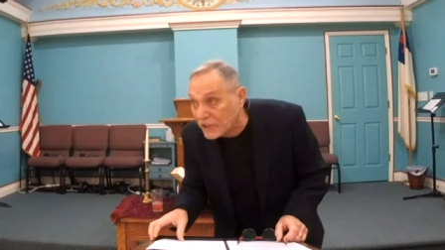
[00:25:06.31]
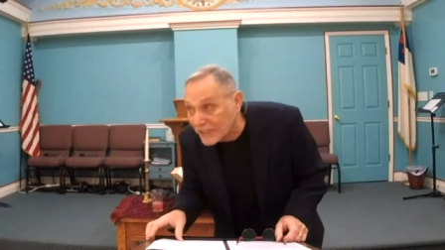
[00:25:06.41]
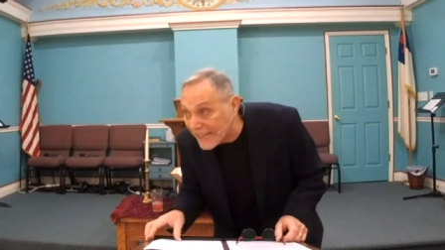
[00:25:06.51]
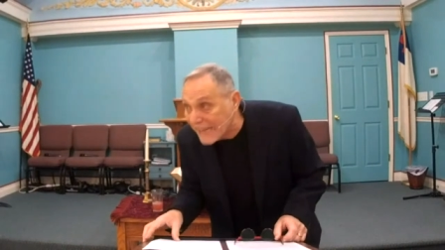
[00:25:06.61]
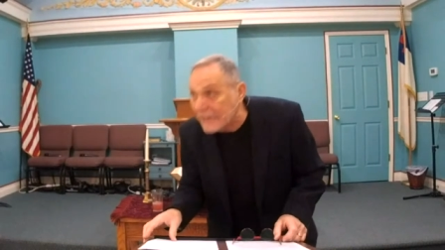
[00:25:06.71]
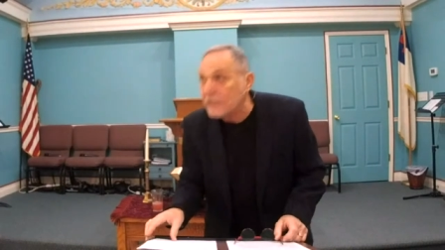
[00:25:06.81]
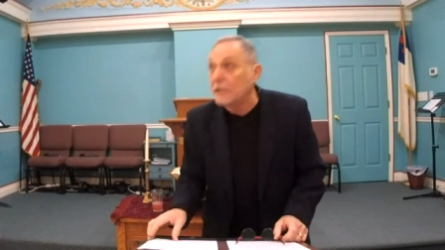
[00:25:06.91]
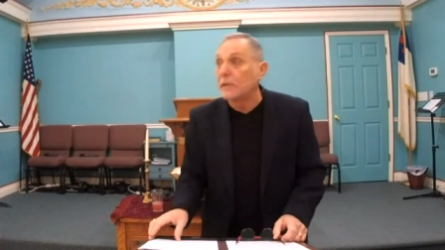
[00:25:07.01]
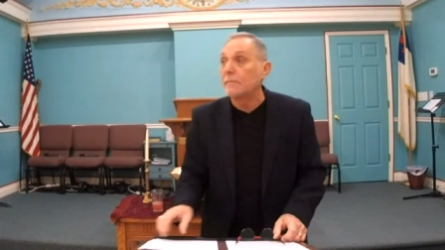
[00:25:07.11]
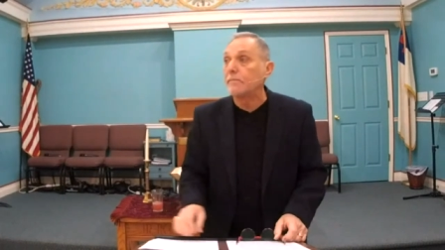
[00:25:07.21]

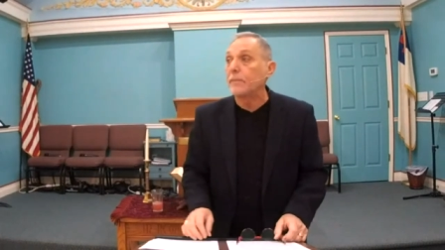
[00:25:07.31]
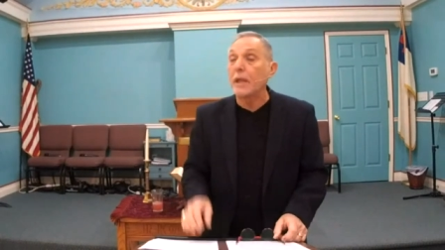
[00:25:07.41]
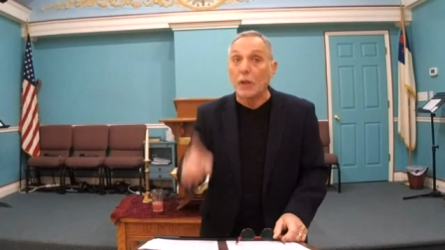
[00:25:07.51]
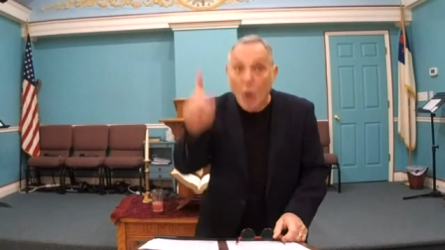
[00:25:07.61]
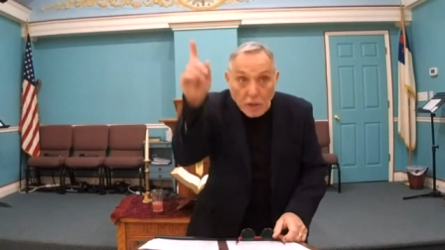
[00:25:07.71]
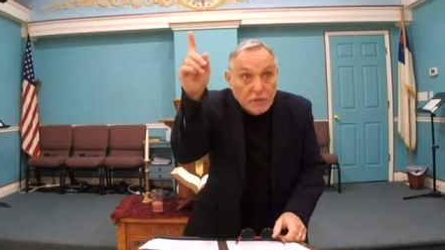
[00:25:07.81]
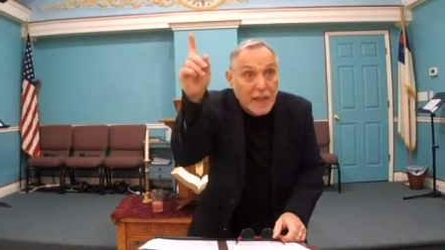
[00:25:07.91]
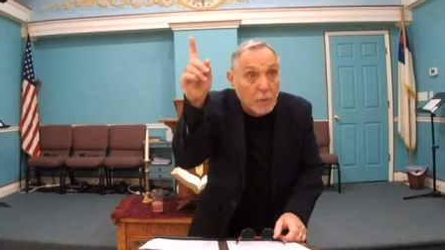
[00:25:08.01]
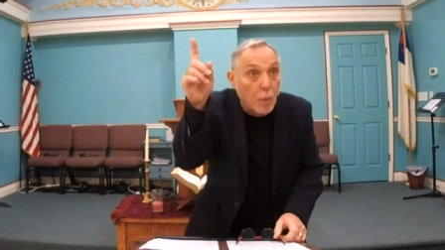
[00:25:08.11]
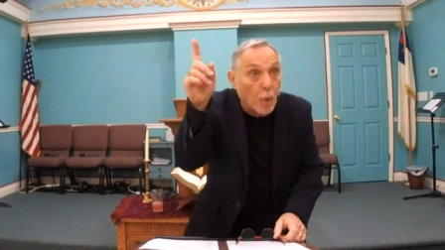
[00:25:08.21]
seed, he lost
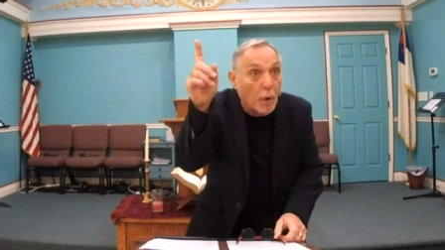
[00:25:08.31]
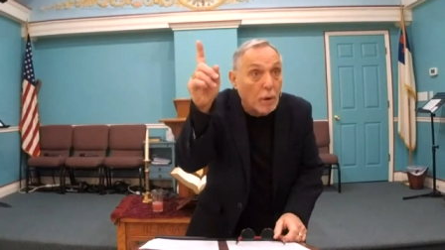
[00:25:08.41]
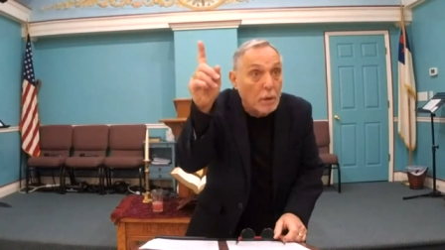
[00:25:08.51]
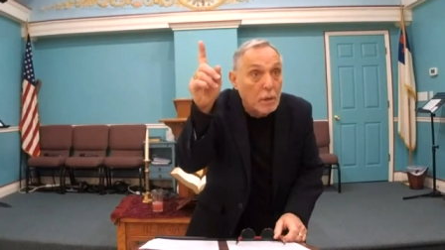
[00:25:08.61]
that war.